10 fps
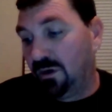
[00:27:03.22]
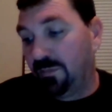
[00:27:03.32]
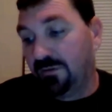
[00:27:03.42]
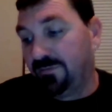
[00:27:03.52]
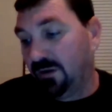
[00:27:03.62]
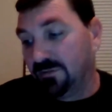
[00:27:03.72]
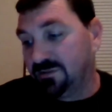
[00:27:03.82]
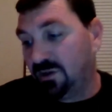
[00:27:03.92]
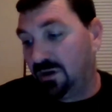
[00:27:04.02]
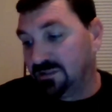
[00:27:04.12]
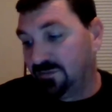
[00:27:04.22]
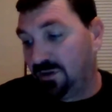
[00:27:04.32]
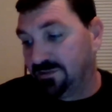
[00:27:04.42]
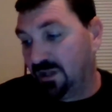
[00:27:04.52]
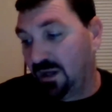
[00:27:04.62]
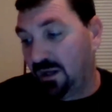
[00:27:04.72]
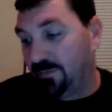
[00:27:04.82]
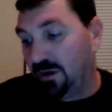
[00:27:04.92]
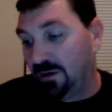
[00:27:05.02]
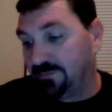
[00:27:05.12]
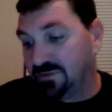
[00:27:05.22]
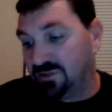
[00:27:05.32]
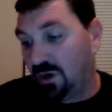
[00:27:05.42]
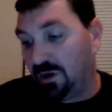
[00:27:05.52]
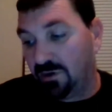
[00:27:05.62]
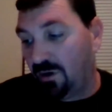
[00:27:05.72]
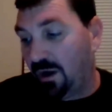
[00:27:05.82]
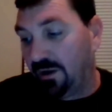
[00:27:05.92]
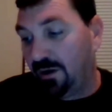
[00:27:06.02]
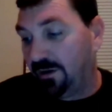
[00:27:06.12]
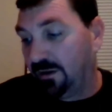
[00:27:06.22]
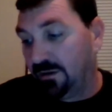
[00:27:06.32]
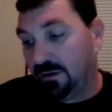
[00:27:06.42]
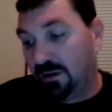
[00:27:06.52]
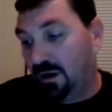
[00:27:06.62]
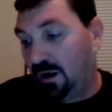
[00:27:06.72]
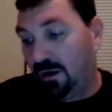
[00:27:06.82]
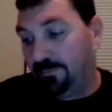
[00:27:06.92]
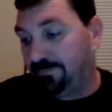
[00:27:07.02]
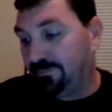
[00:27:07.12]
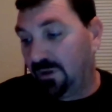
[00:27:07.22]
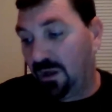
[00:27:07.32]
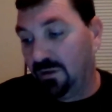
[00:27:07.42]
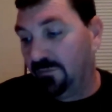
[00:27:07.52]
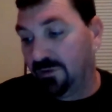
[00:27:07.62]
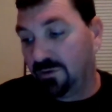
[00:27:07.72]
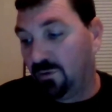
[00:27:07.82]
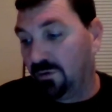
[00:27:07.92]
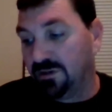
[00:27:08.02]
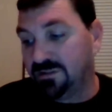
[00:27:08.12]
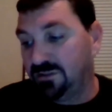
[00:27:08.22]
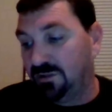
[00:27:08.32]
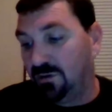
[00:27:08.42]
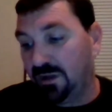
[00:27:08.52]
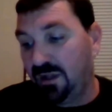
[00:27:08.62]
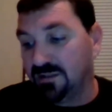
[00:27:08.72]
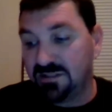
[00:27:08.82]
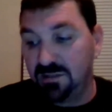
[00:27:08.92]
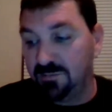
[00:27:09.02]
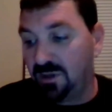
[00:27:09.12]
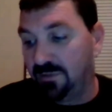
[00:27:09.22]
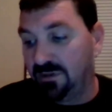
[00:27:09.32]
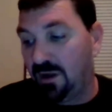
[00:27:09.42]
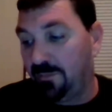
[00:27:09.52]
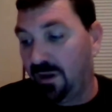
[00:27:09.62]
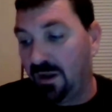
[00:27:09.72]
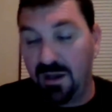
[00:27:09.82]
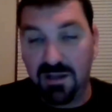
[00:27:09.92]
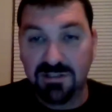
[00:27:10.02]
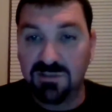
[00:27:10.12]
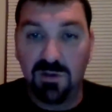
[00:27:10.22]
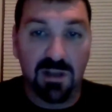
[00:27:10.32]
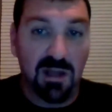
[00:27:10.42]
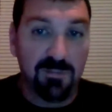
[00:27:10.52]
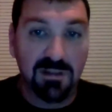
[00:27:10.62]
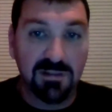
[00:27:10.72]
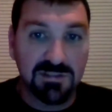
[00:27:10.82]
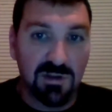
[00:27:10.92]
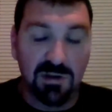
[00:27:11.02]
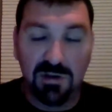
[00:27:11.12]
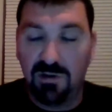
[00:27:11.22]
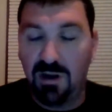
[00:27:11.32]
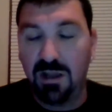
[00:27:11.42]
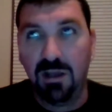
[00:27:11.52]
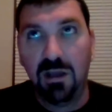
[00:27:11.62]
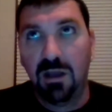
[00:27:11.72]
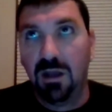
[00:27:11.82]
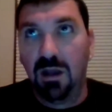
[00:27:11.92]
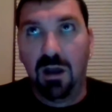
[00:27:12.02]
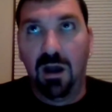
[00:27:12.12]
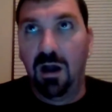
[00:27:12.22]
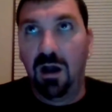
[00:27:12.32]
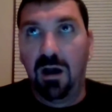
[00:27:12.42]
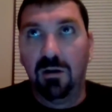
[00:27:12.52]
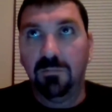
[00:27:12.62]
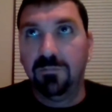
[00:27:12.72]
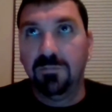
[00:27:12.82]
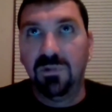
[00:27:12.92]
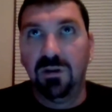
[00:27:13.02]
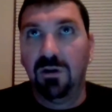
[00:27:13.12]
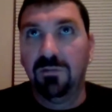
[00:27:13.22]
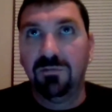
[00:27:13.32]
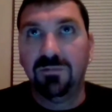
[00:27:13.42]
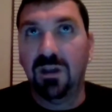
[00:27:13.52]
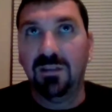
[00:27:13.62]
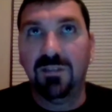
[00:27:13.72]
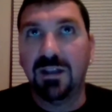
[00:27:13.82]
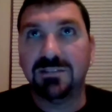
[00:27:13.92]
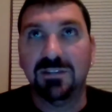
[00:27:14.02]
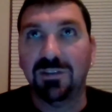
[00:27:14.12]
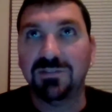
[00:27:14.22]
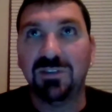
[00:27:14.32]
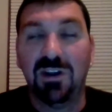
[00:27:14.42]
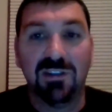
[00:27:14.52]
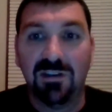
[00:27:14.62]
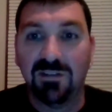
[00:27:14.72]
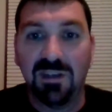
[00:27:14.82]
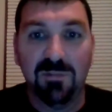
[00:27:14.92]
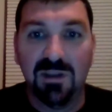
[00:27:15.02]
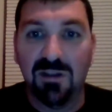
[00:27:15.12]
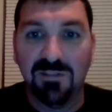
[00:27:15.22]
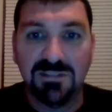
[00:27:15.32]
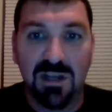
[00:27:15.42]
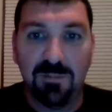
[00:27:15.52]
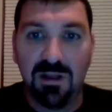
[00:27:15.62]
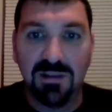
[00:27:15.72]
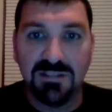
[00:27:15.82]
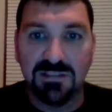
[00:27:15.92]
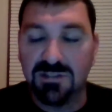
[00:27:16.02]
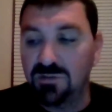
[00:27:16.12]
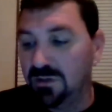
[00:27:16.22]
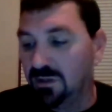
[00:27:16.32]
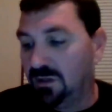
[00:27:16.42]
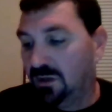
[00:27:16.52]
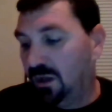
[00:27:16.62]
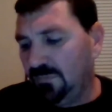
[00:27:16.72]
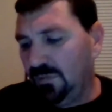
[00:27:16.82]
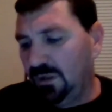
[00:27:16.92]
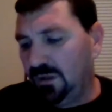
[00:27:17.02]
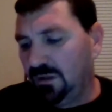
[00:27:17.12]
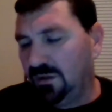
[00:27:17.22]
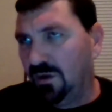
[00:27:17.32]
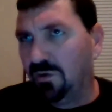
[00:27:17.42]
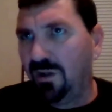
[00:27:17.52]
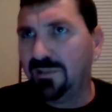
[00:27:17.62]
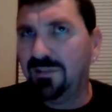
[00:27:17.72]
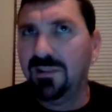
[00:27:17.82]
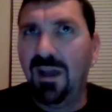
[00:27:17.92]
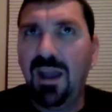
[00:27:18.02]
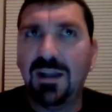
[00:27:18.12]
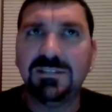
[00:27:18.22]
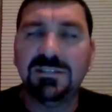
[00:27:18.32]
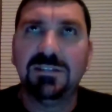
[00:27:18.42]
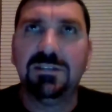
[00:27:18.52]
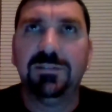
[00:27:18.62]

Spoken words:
of my favorite songs of all time, Song Cry, on it. I love the chorus. I can't see him coming down my eyes, so I got to make the song cry. That's another song that'll get me every time I listen to it. Like the last